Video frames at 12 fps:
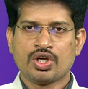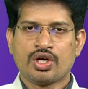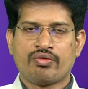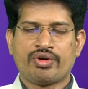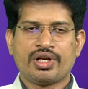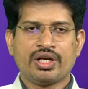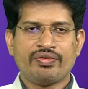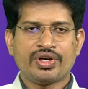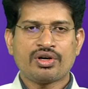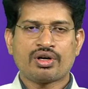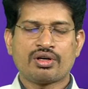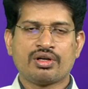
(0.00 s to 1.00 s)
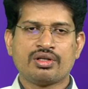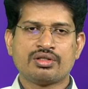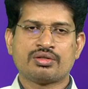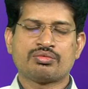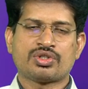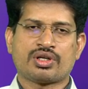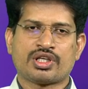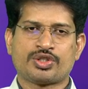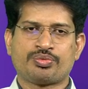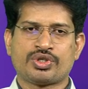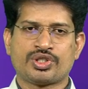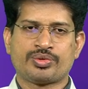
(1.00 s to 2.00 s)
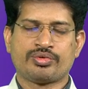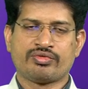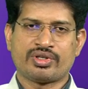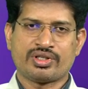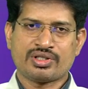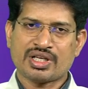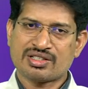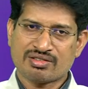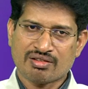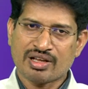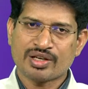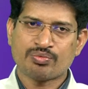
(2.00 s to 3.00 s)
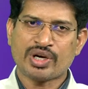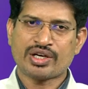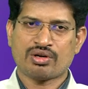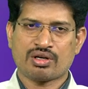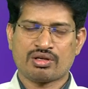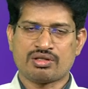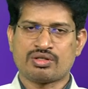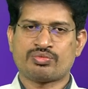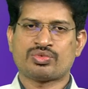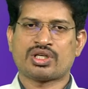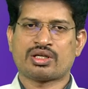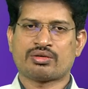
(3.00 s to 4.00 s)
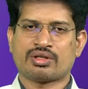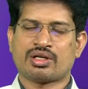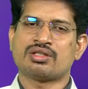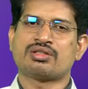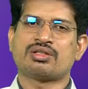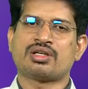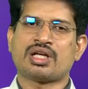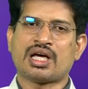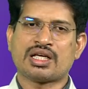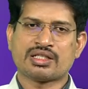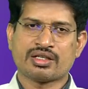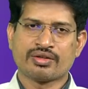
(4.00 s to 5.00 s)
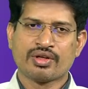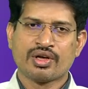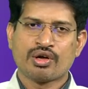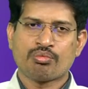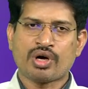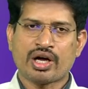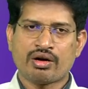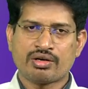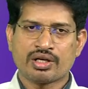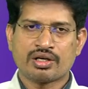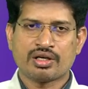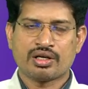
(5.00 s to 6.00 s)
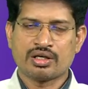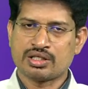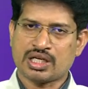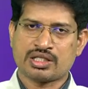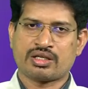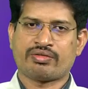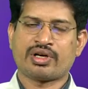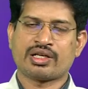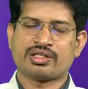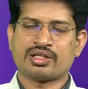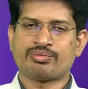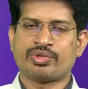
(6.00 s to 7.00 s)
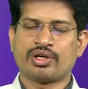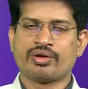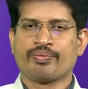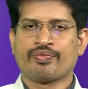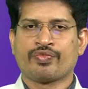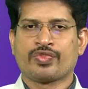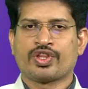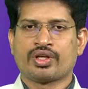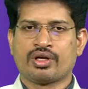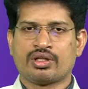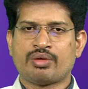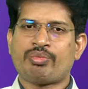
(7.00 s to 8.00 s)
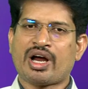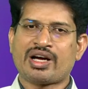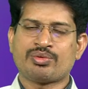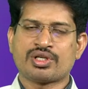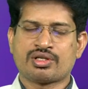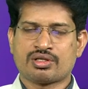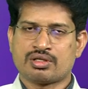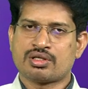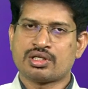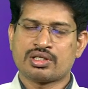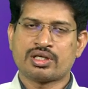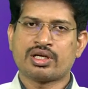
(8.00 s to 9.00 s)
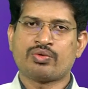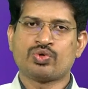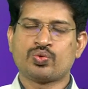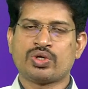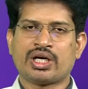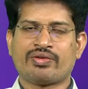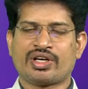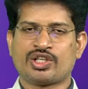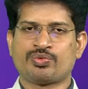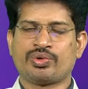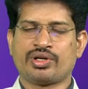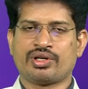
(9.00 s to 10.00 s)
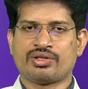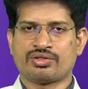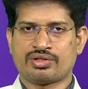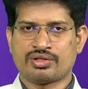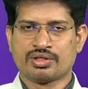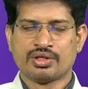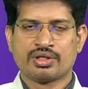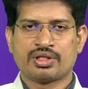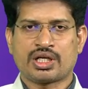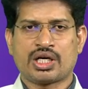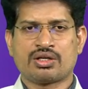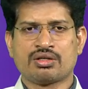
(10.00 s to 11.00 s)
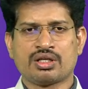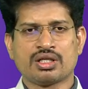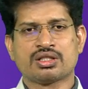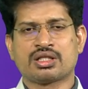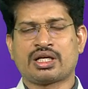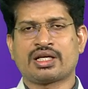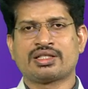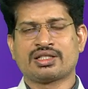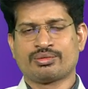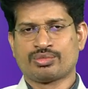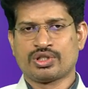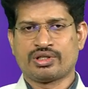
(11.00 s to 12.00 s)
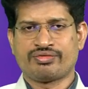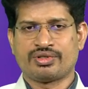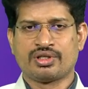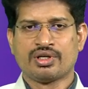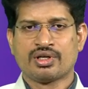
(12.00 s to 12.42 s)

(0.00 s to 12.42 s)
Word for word: When a living organisms are responsible for disaster, like microorganisms are considered as a biotic uh, disaster. For example, uh, the pandemic uh, recently which we have experienced, uh, the corona is an example of a